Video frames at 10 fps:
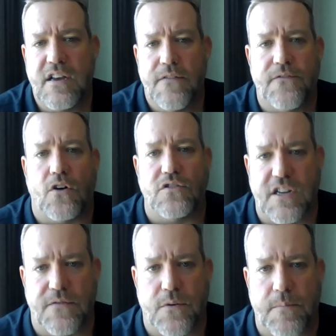false
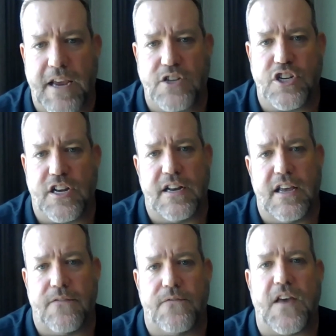information
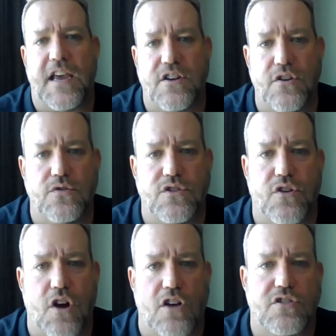and fake news
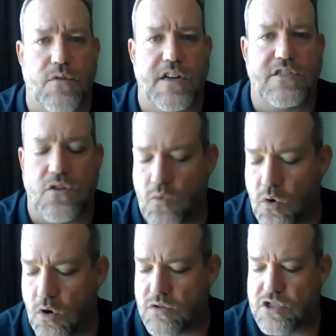across the rest of the
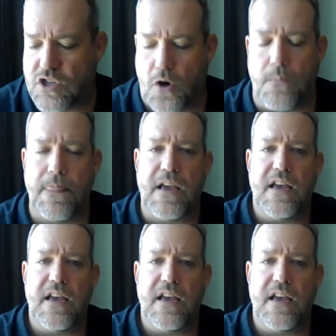world. So